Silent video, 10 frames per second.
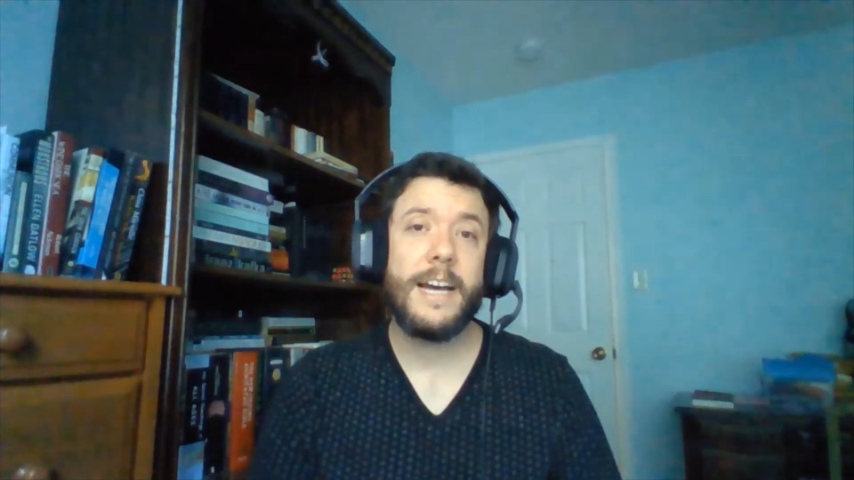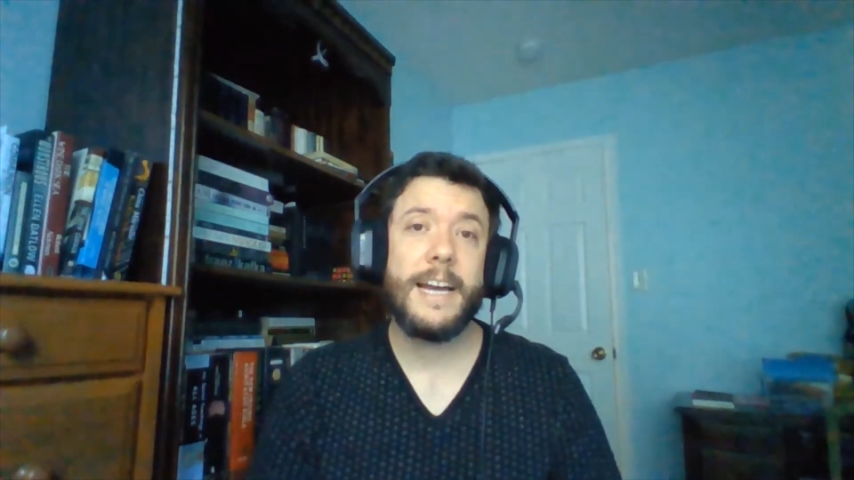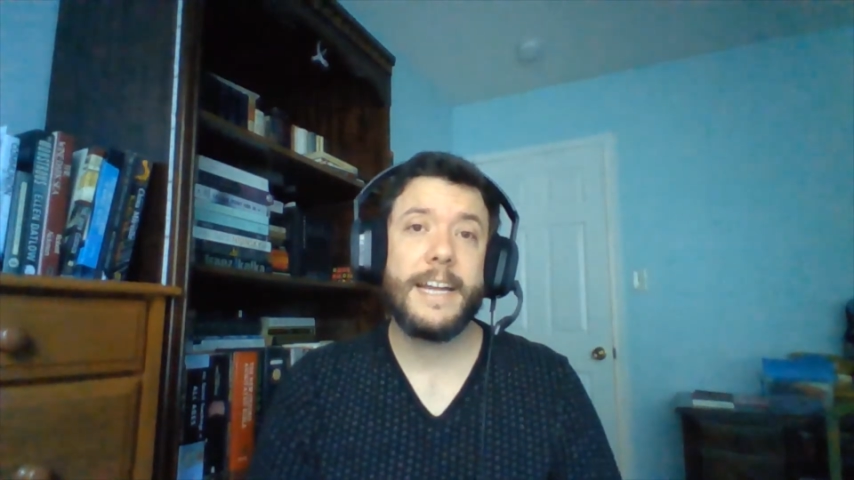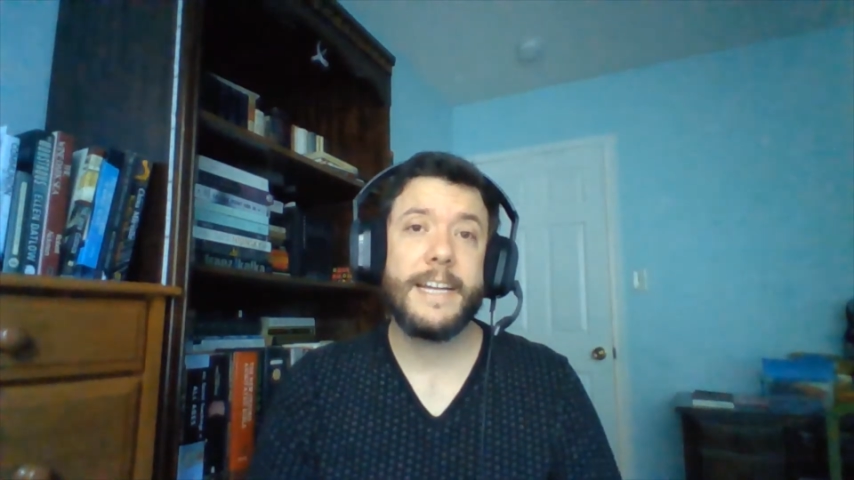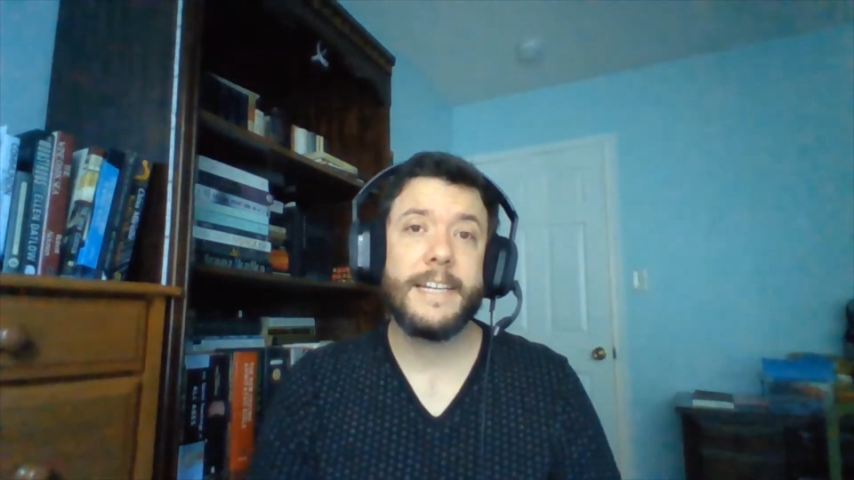
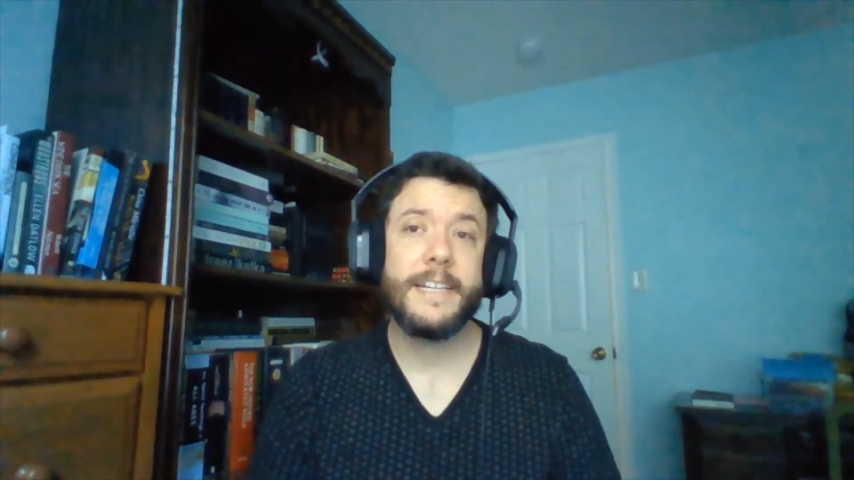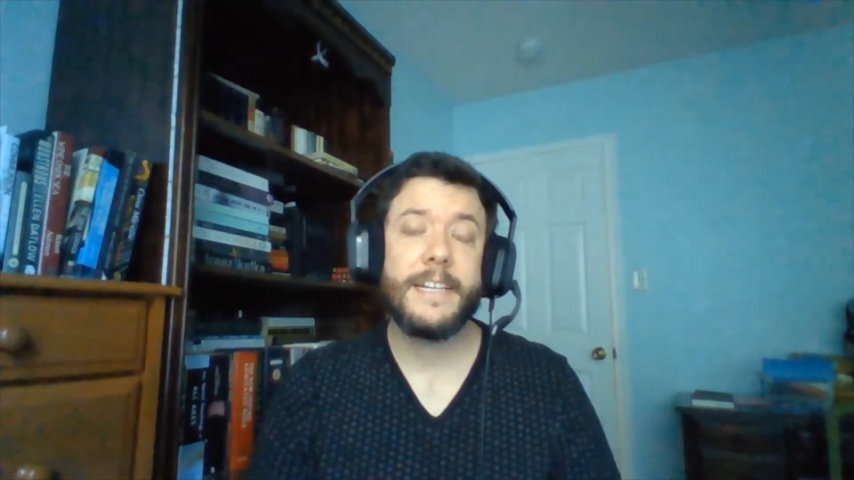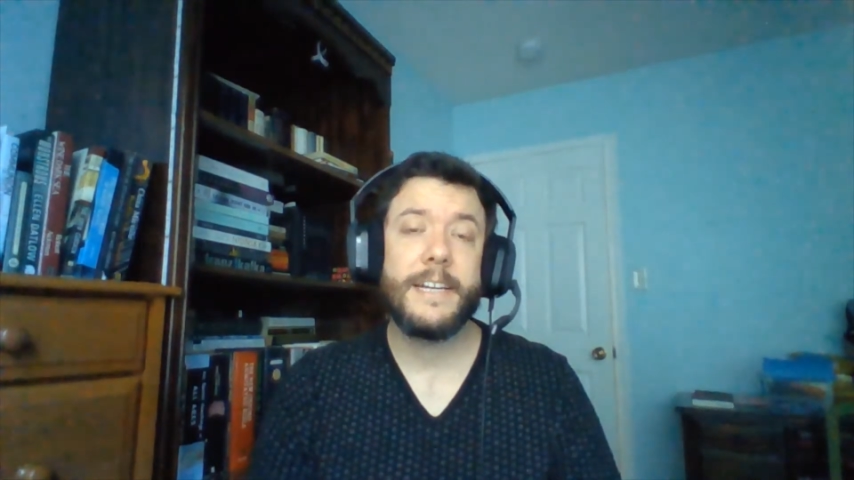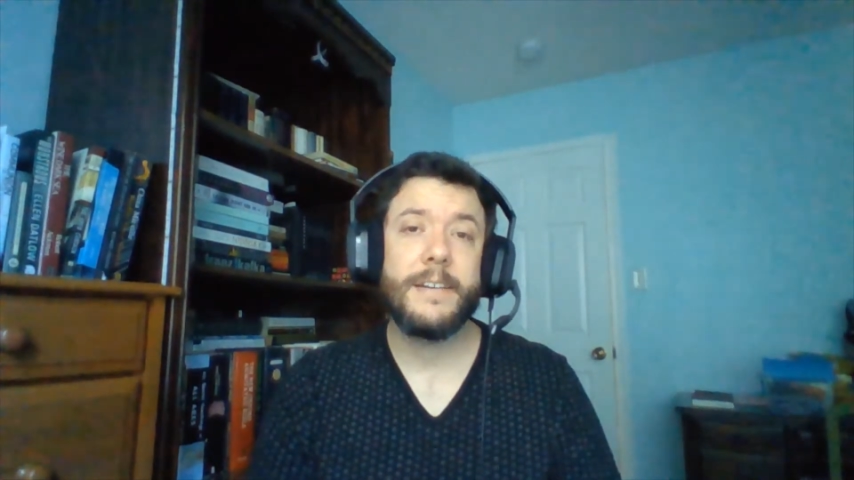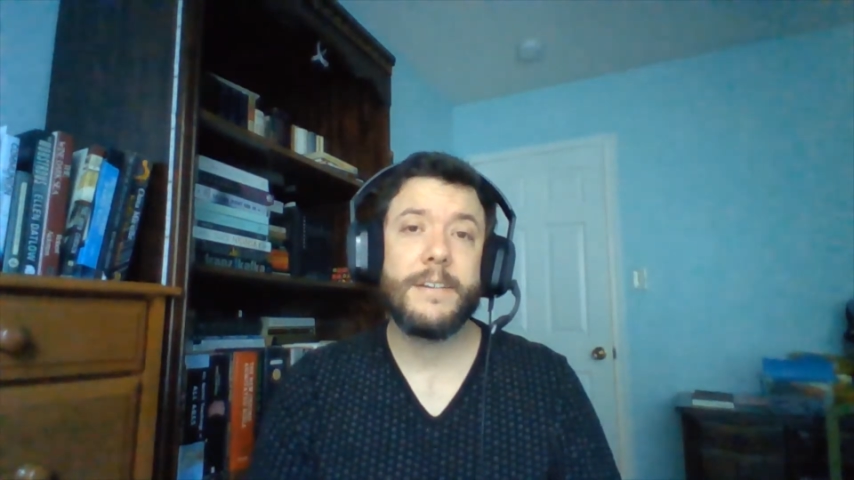I
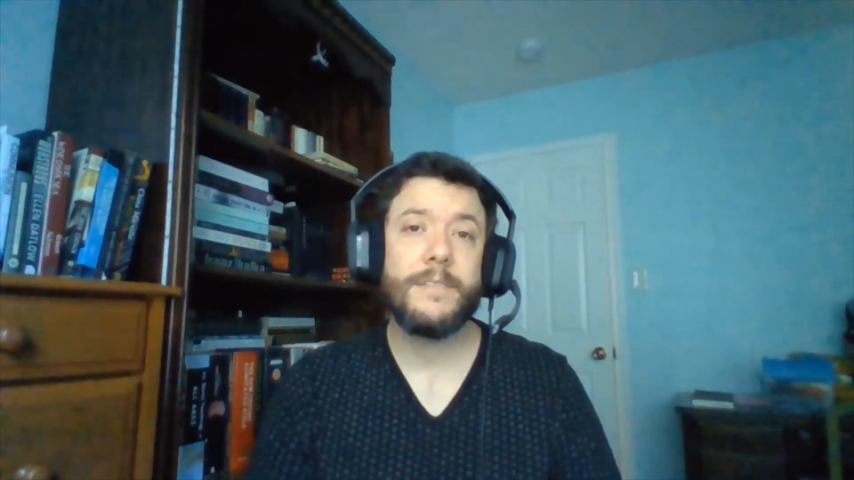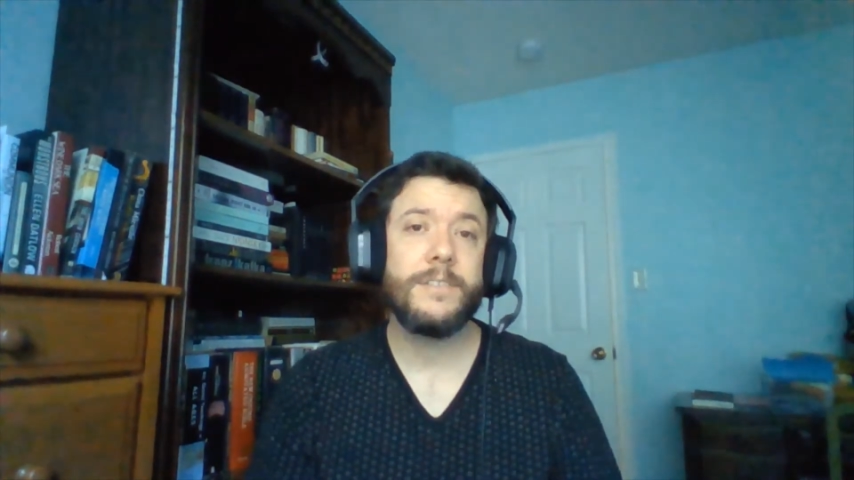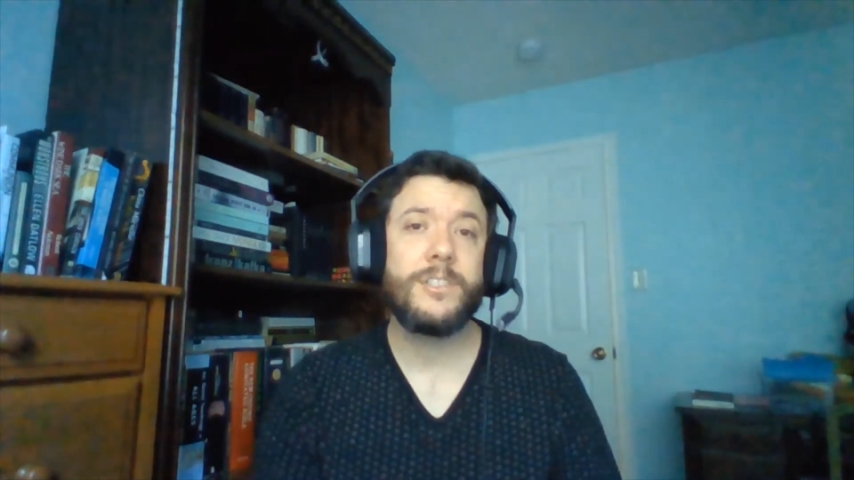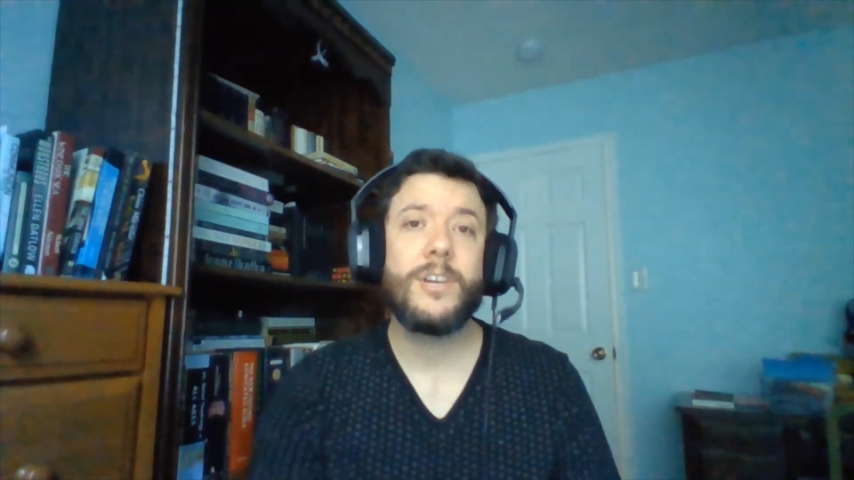uh, I was